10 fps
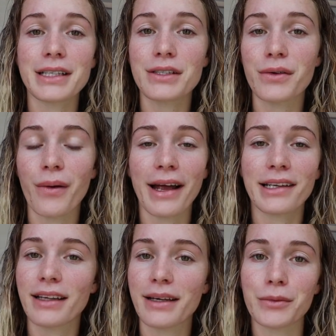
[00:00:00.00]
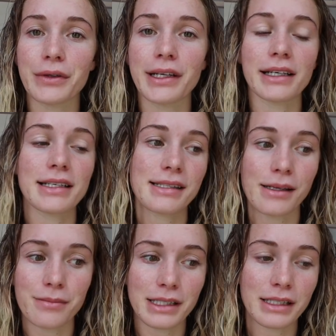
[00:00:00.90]
It's quite a late morning. I
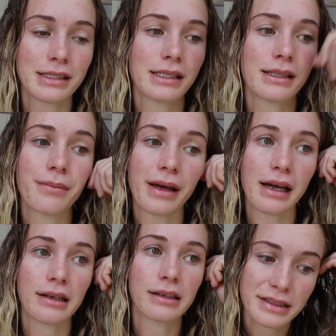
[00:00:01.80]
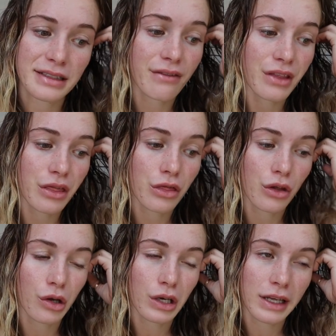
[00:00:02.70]
slept in till about
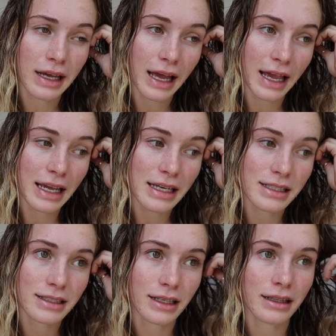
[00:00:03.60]
7:38